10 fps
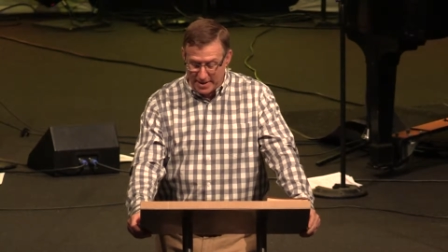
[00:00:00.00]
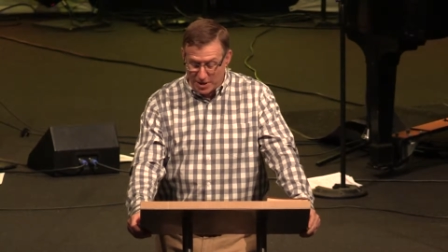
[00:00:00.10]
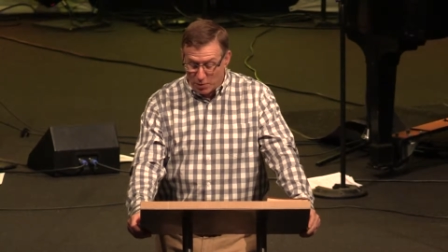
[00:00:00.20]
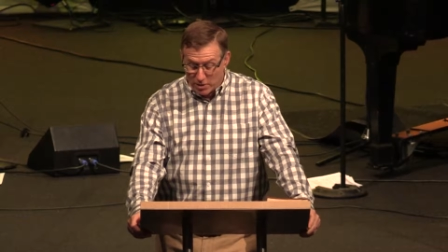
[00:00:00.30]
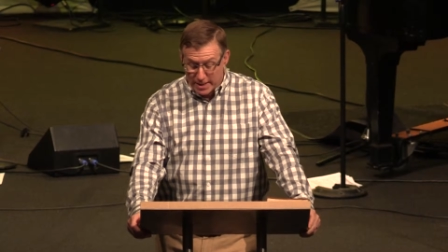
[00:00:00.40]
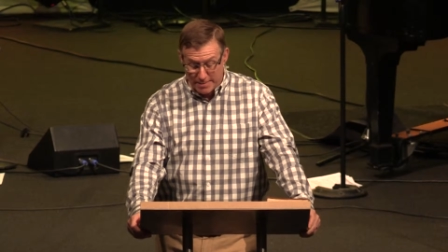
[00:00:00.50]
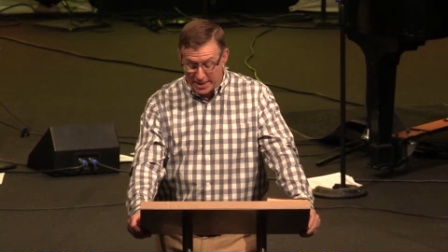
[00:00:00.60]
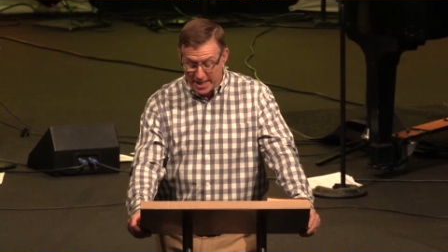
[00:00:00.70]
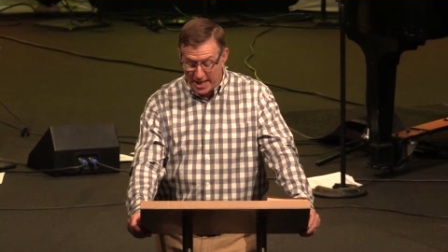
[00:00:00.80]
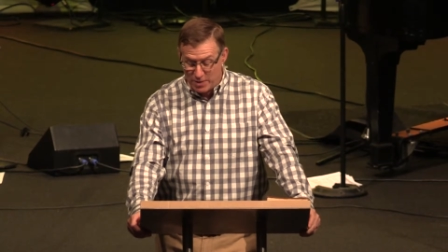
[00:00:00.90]
There will come a
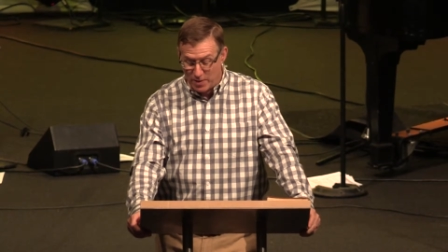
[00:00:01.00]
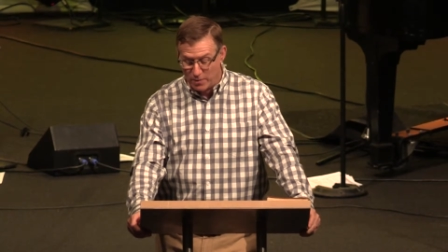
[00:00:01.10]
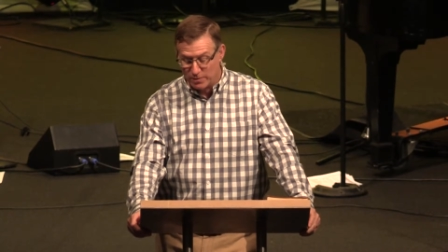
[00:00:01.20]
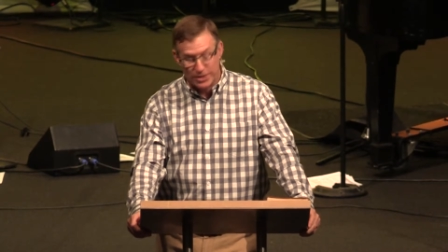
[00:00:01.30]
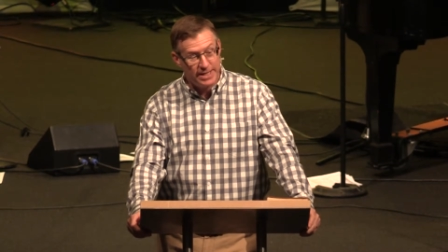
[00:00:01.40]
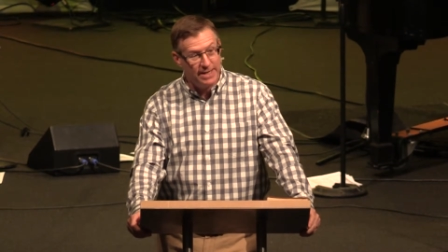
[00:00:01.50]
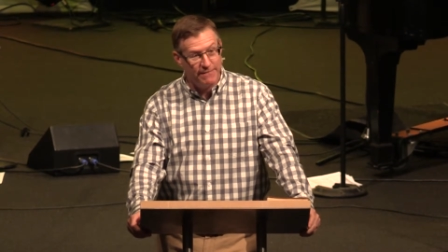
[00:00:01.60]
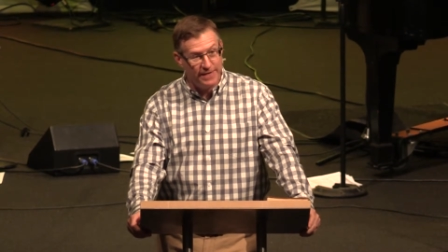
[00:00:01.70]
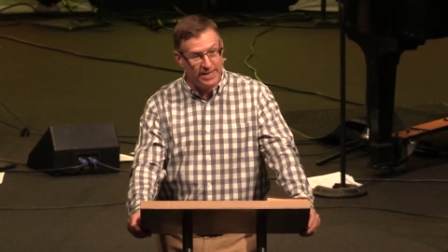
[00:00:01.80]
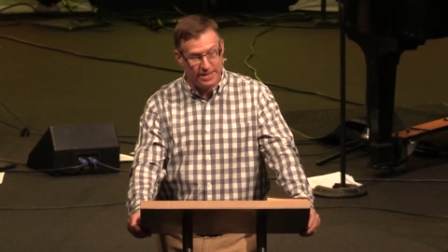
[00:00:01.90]
day when we will see Him
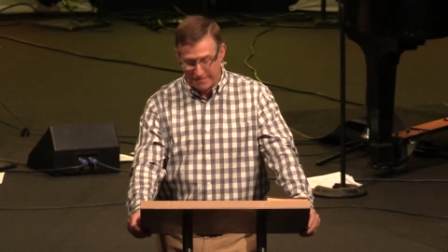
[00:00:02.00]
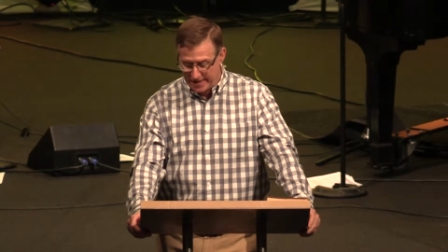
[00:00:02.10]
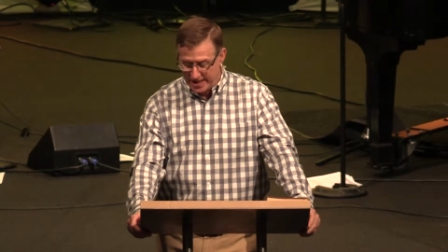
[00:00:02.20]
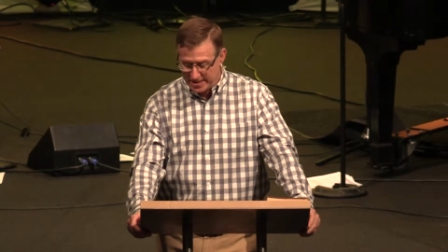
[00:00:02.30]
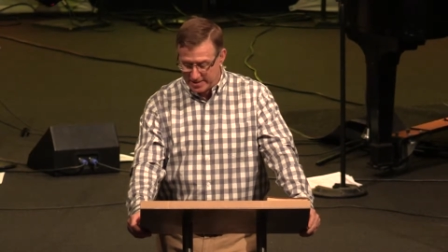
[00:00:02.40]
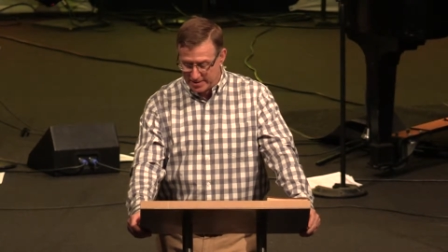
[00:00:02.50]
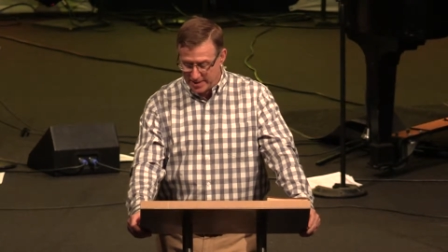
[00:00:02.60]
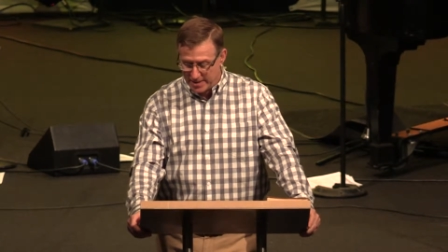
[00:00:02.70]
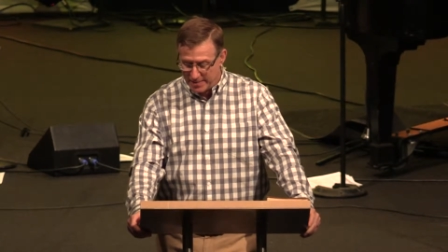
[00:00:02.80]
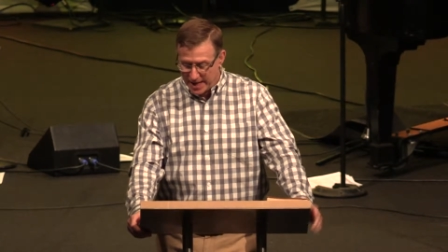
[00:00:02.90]
face to face,
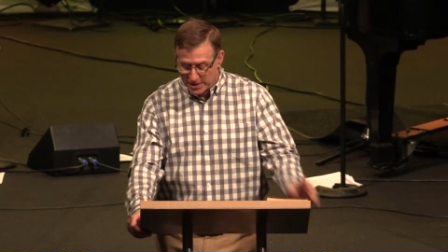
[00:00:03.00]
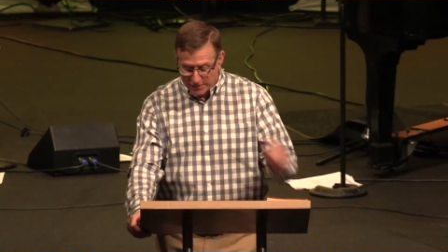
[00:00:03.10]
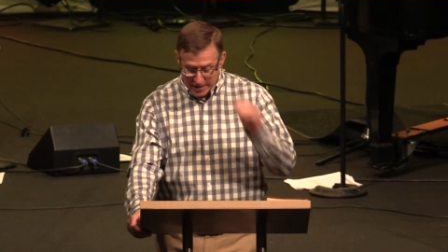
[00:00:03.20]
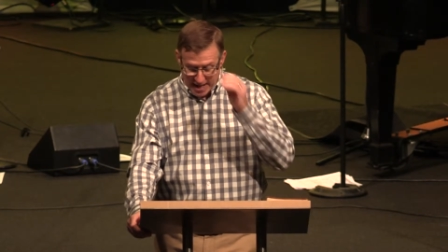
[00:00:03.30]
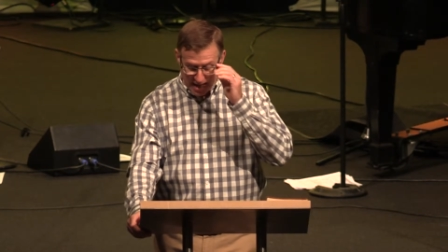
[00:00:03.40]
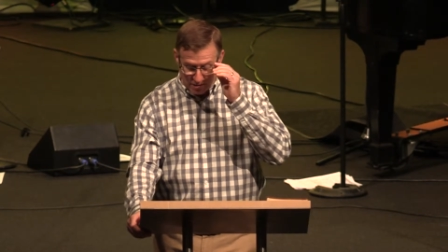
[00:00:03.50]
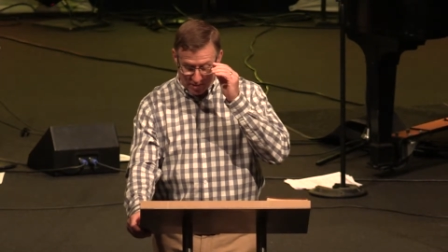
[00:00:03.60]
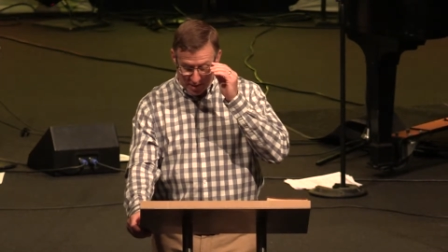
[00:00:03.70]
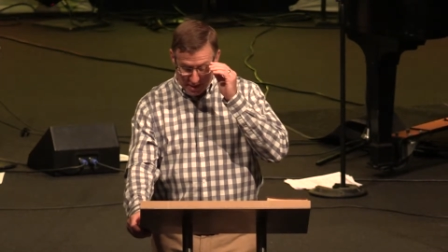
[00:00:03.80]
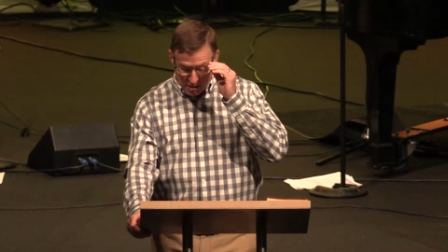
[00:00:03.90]
but as for now,
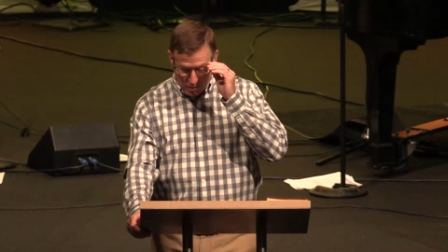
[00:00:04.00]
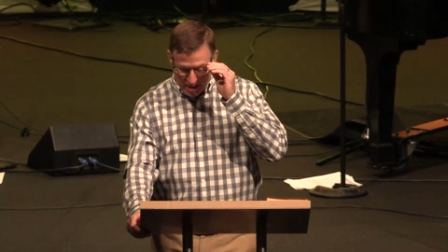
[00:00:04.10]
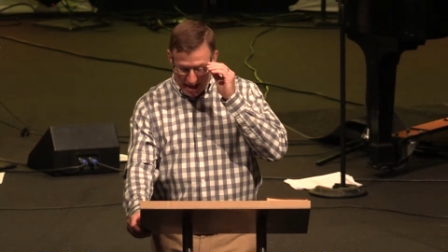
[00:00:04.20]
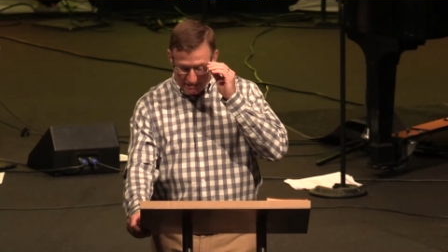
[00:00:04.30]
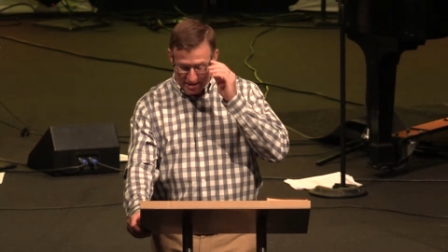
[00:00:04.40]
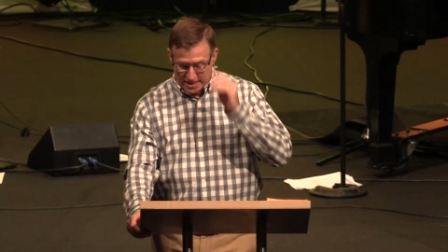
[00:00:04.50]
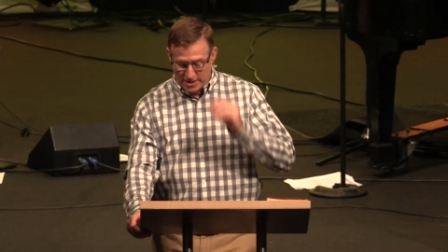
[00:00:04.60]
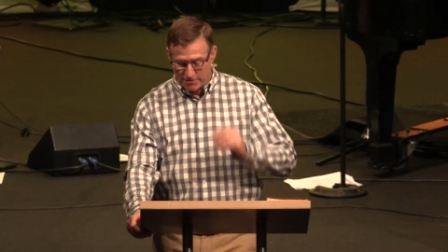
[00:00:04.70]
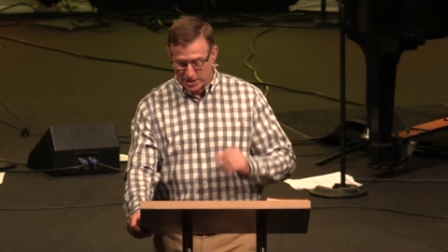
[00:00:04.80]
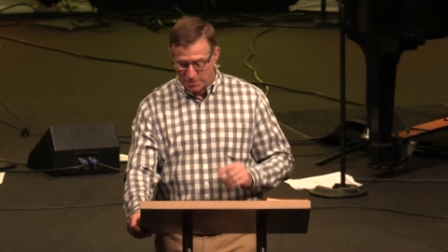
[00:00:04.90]
we haven't seen
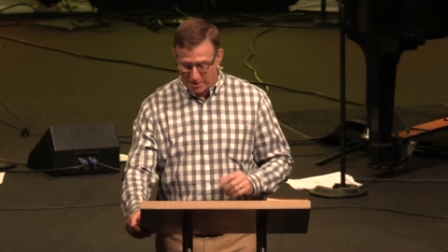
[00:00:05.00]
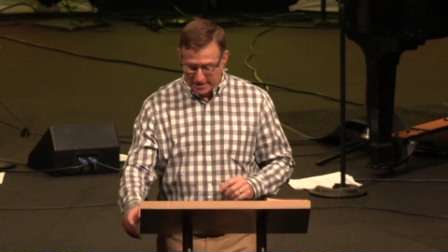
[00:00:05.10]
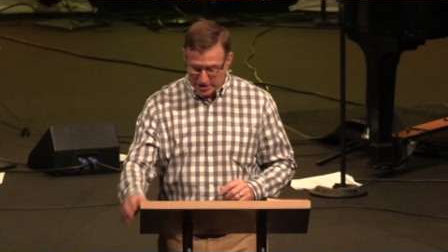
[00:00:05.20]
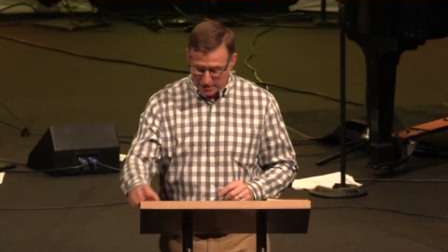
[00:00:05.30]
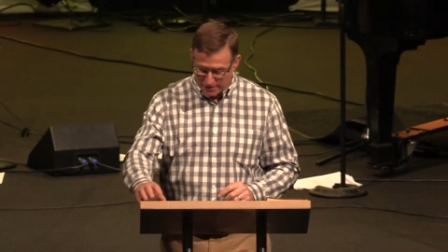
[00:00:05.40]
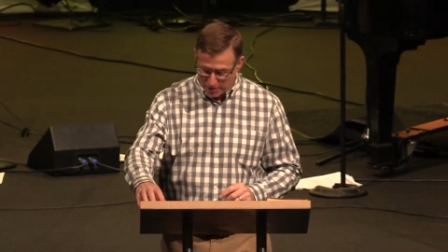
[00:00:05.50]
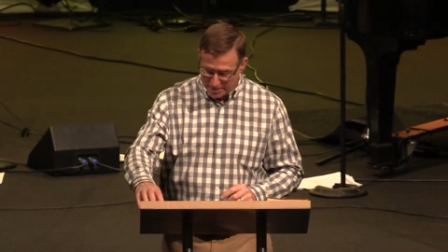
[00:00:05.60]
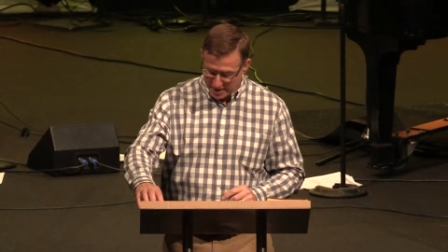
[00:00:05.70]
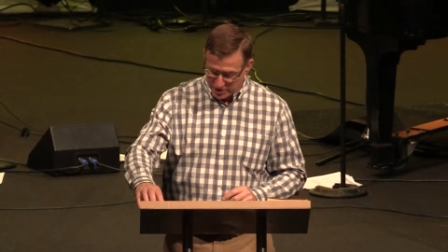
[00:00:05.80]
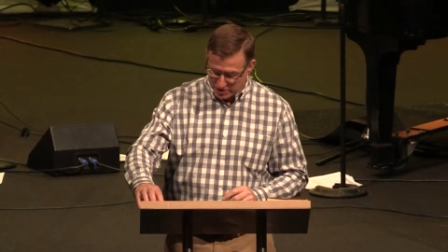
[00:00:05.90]
or experienced the full
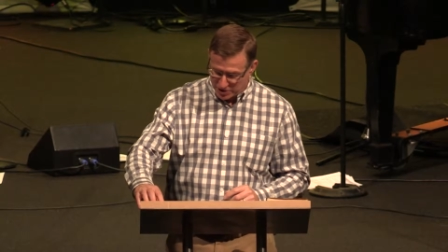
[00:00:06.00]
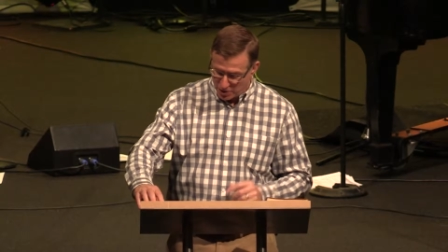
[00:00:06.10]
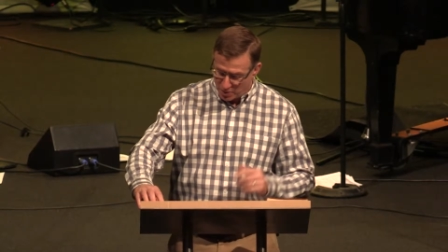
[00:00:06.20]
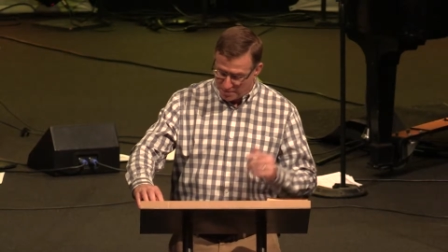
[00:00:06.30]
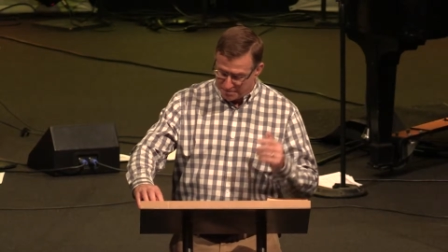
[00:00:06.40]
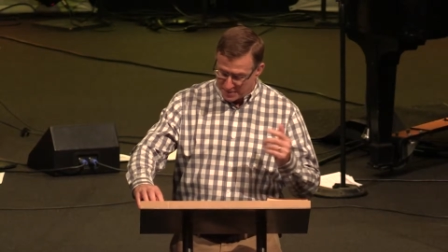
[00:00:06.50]
picture. So